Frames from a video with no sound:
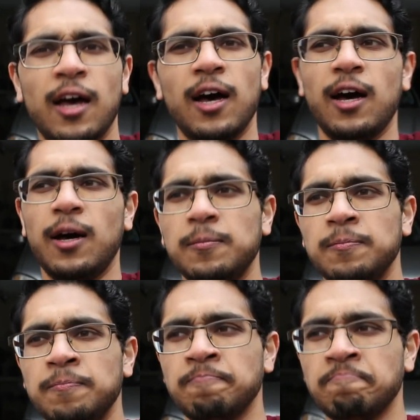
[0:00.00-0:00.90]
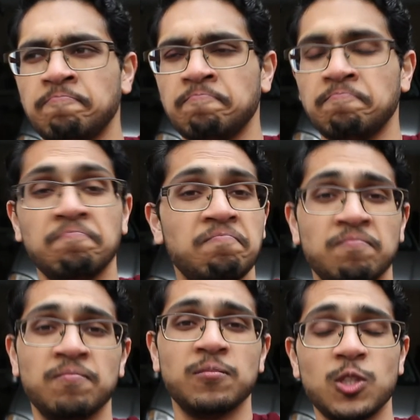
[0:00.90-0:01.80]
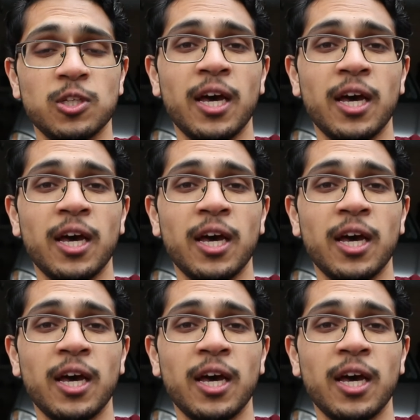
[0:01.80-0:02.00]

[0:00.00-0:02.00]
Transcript: Um, so